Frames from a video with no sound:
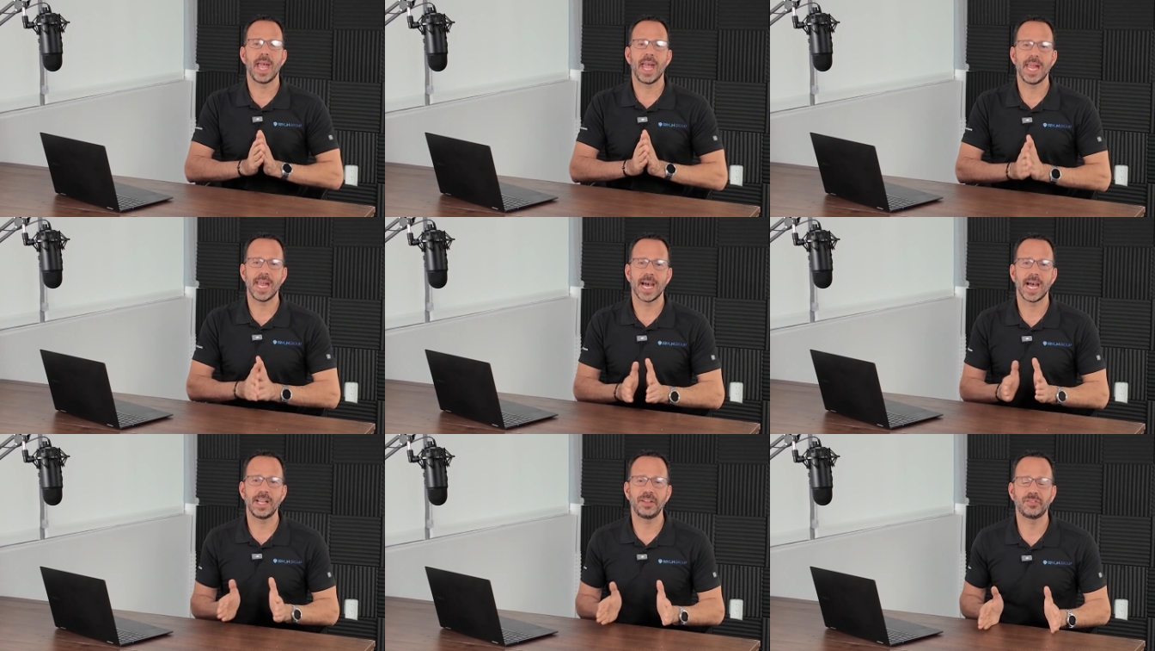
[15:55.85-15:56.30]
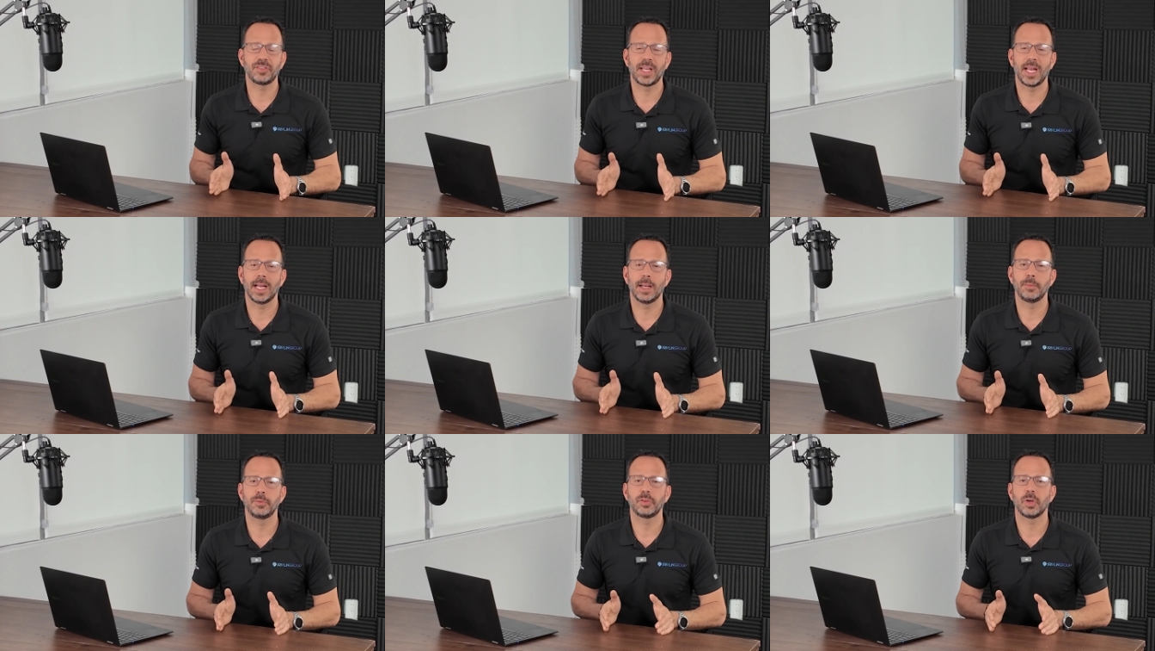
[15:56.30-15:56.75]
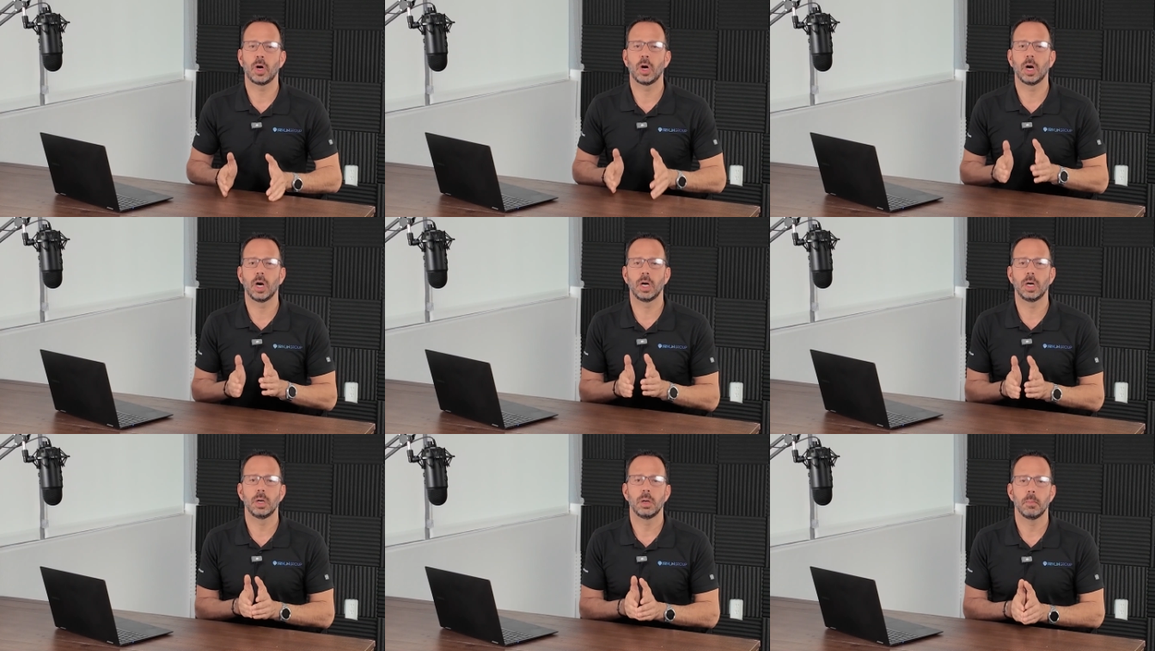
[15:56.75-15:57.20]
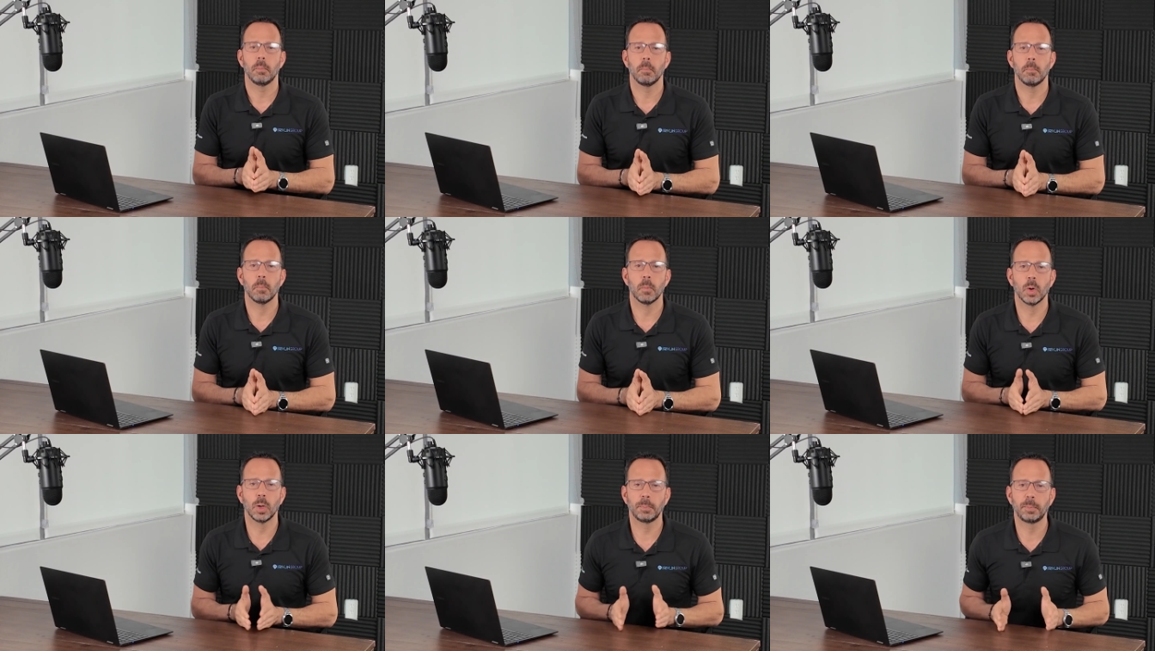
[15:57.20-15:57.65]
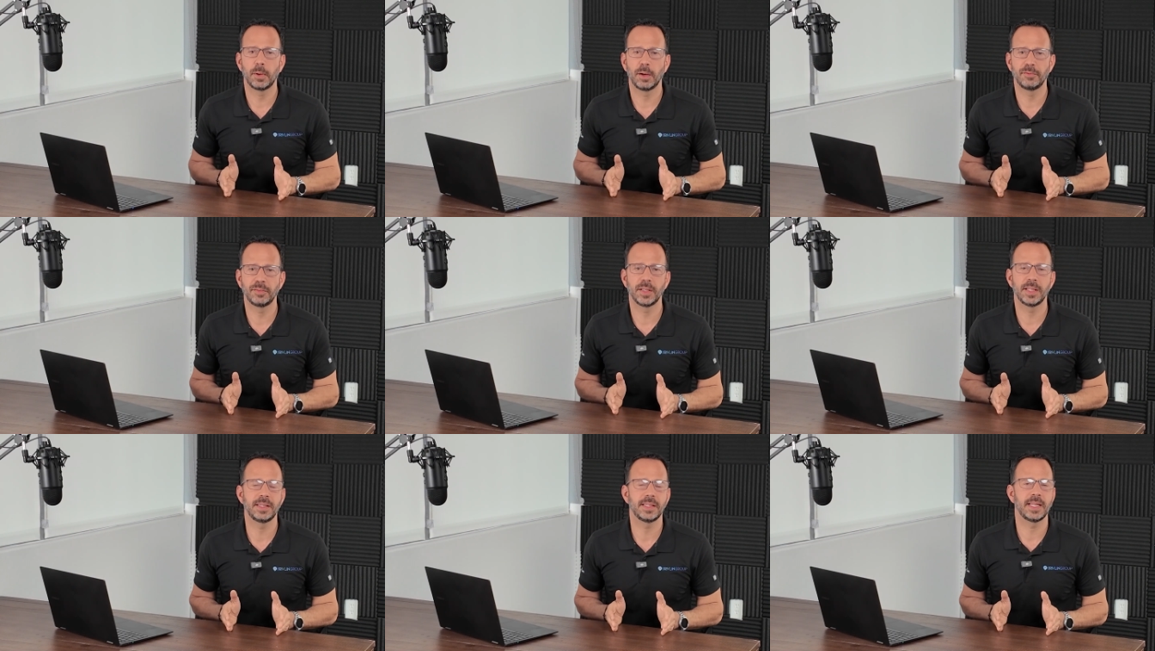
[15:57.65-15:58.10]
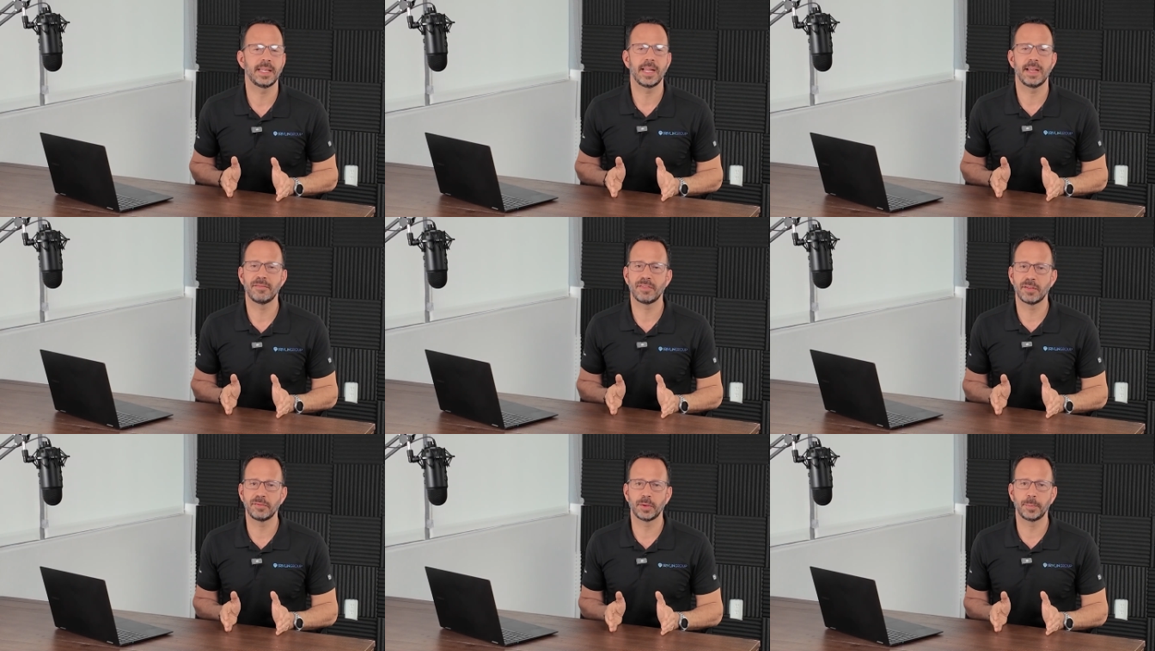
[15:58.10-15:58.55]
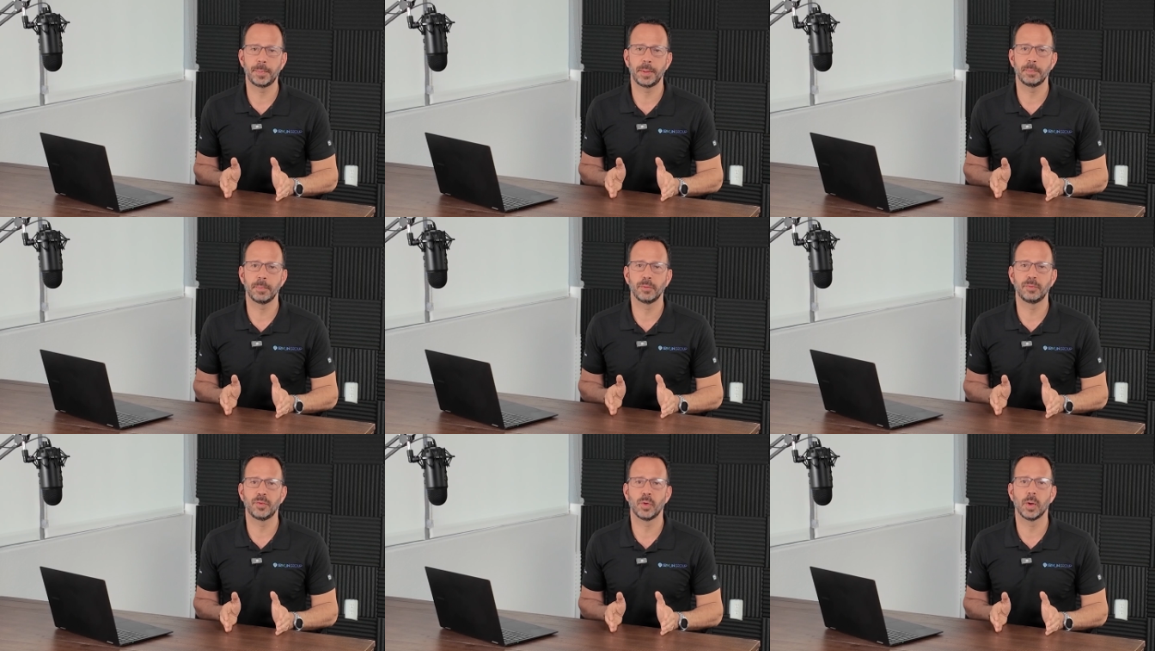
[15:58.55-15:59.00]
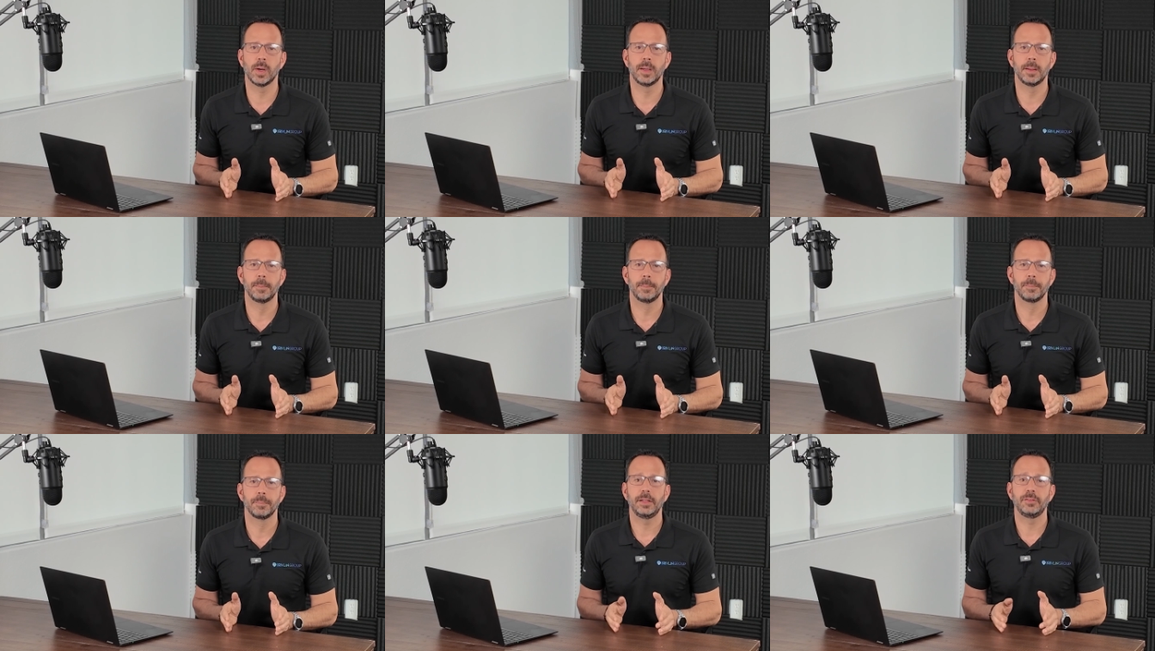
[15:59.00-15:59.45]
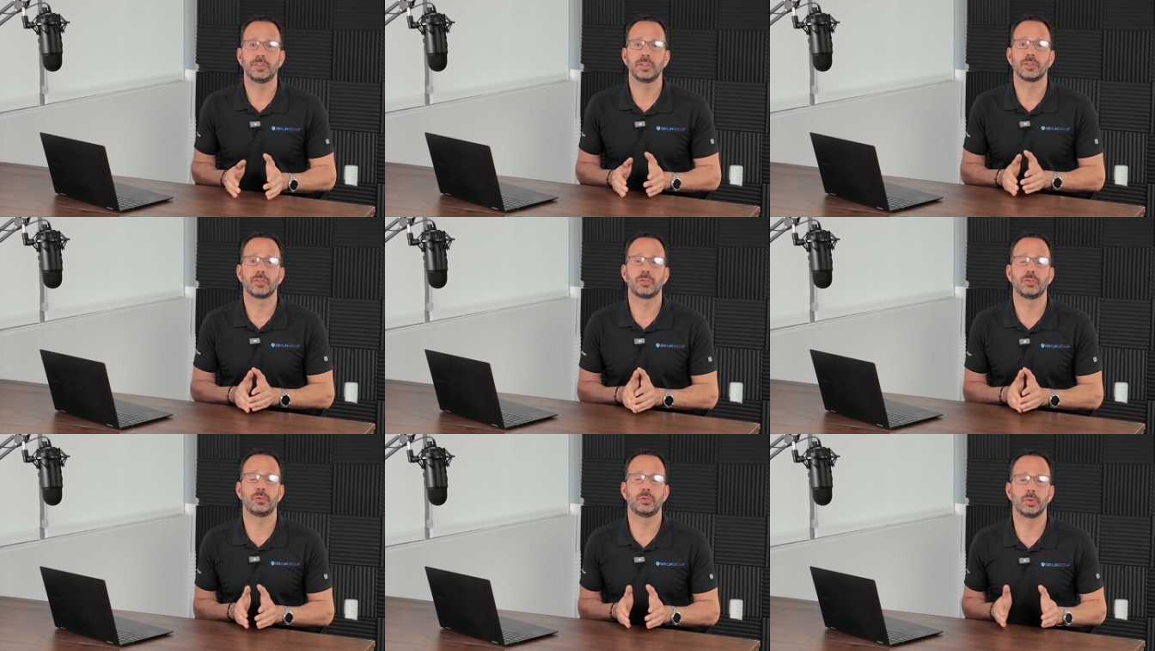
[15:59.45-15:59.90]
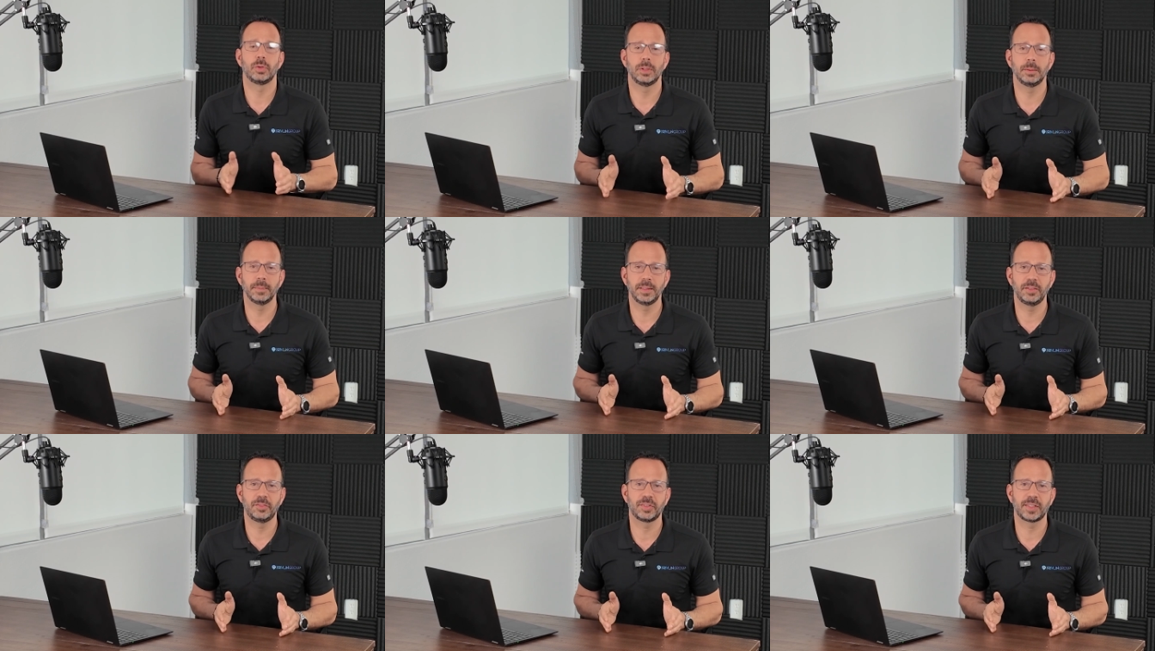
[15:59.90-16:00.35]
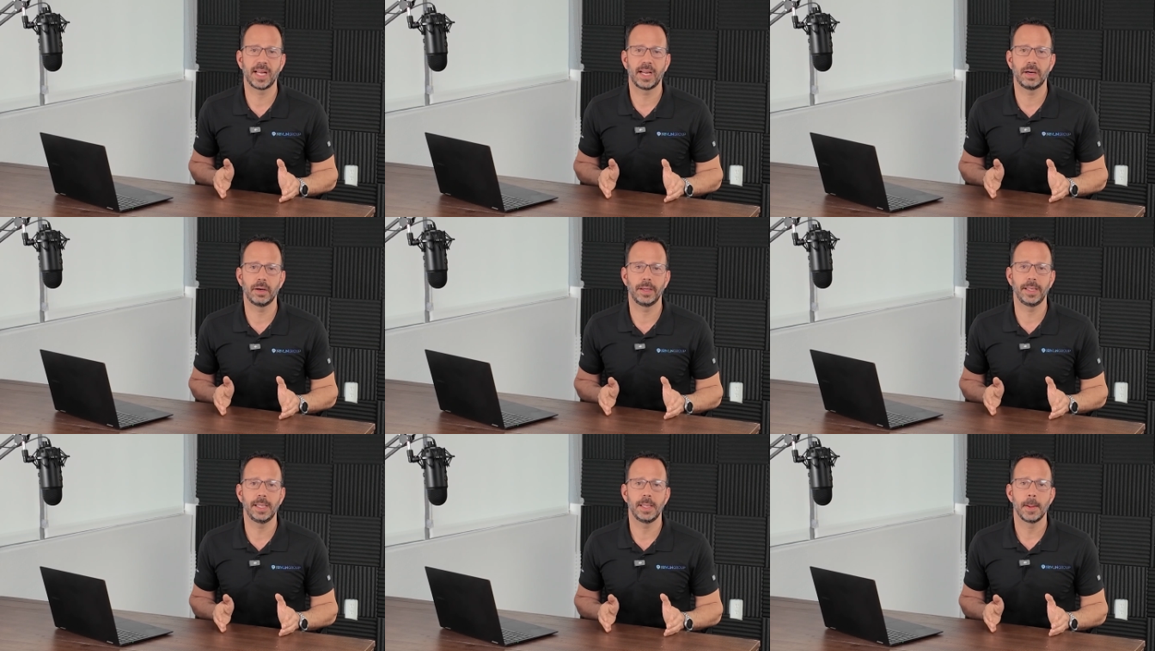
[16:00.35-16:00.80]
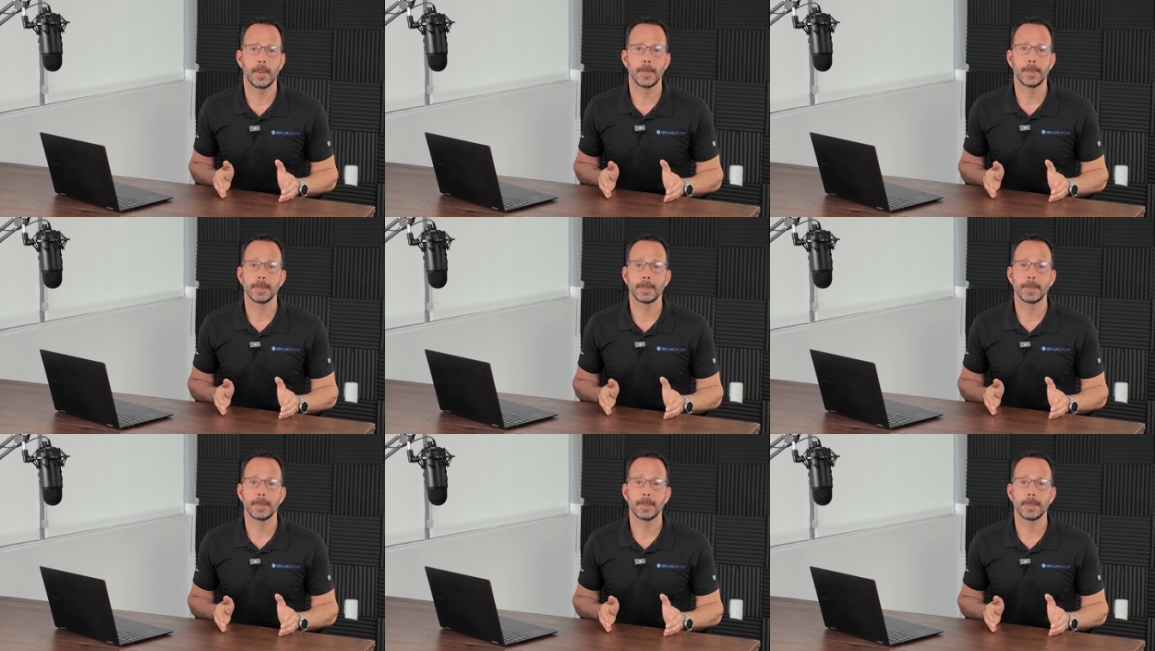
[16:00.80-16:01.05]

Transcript: AI scams are more prevalent than they've ever been before. It's extremely scary,